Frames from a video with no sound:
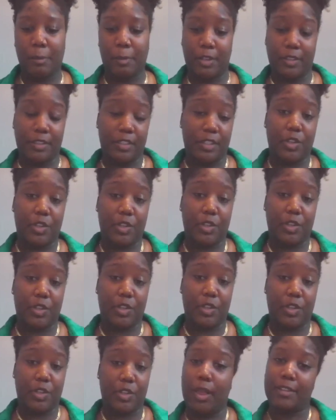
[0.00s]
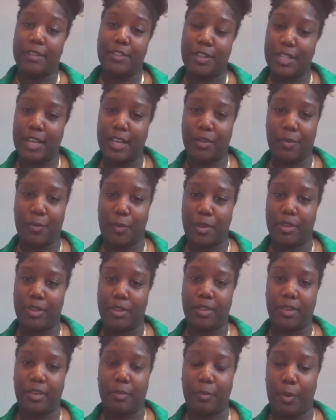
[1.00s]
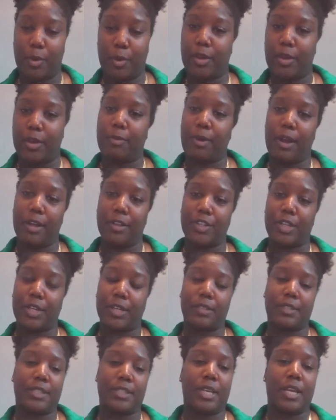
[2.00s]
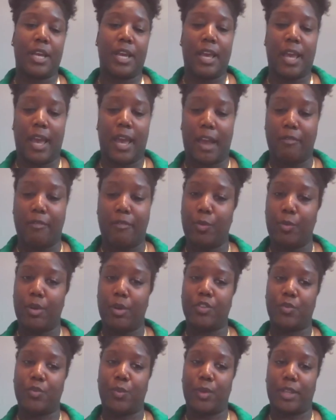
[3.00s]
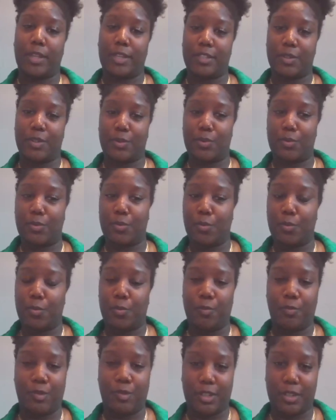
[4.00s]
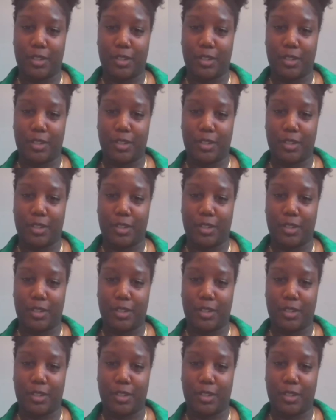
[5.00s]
because it's all hands on deck with our projects. Everyone is willing to